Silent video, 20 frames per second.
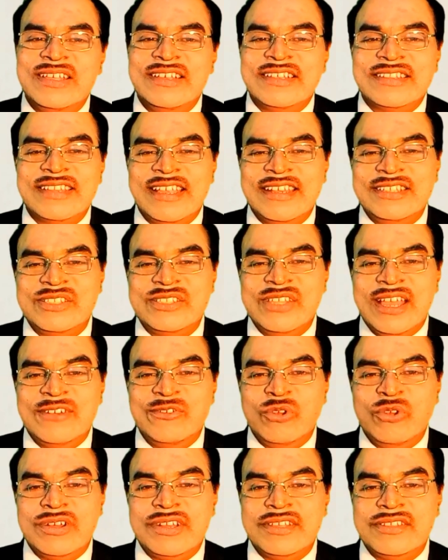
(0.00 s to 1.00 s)
That is the
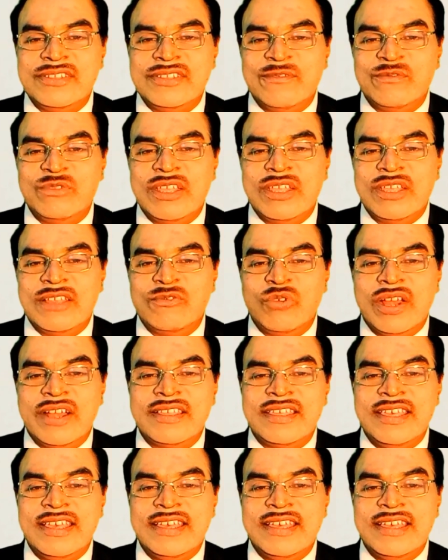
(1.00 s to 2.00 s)
advantage of that one.
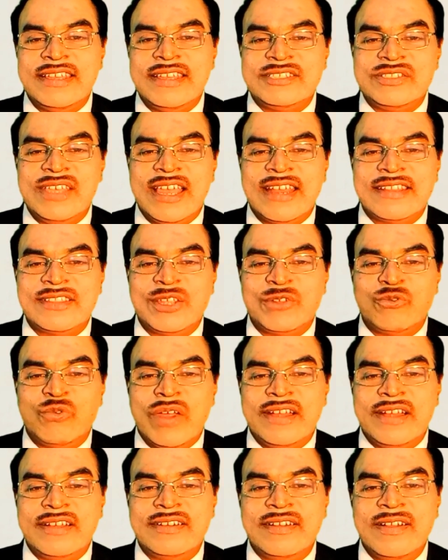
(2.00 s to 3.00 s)
Here is the another
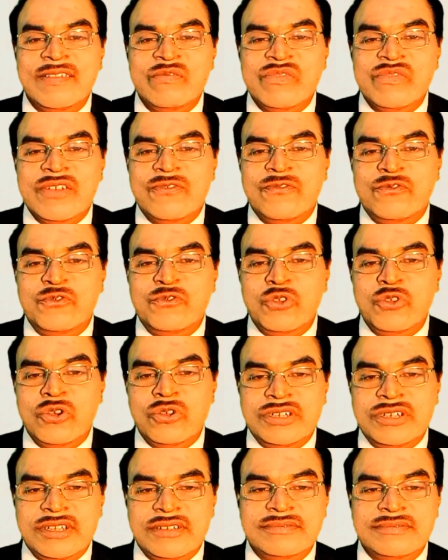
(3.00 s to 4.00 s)
one,
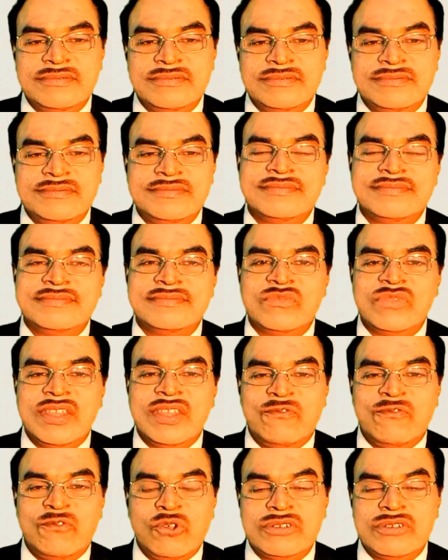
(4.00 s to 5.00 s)
float. The
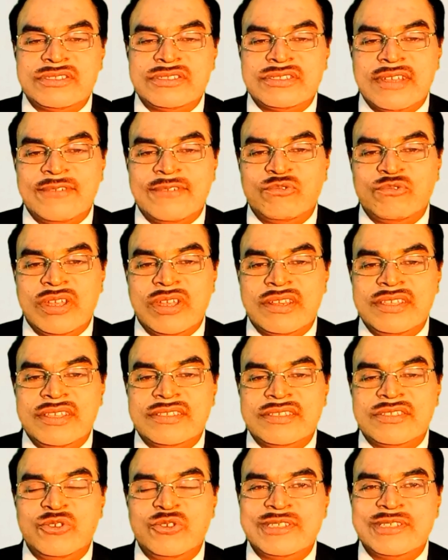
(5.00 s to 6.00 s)
float software
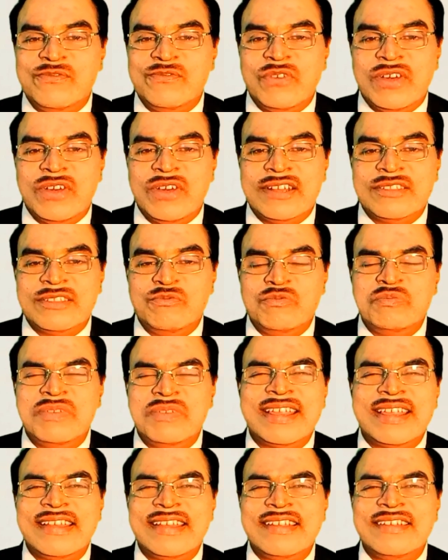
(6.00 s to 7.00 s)
is used for the
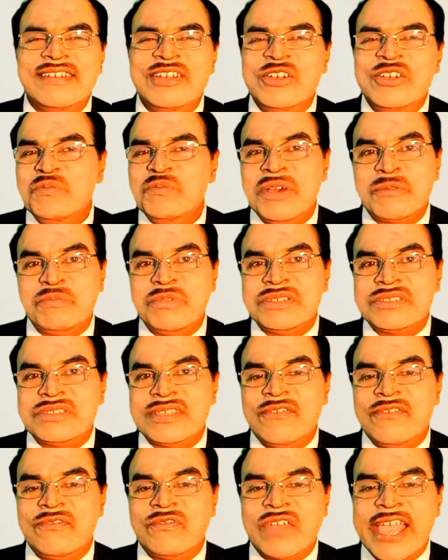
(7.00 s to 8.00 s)
purpose
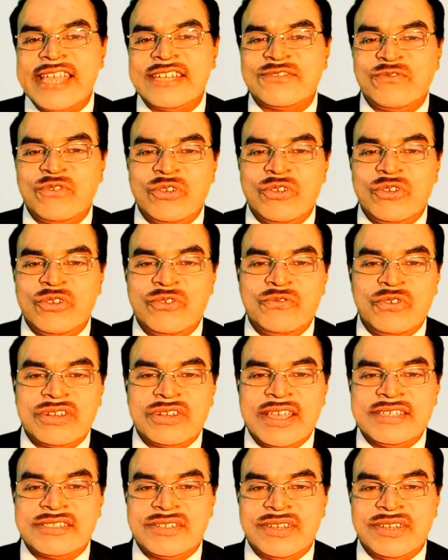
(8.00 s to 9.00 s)
of cash flow
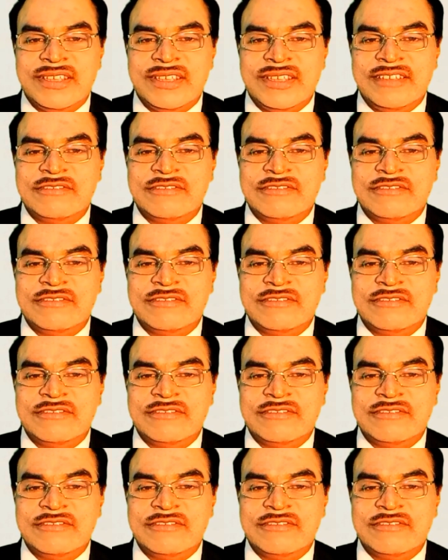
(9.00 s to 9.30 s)
forecasting.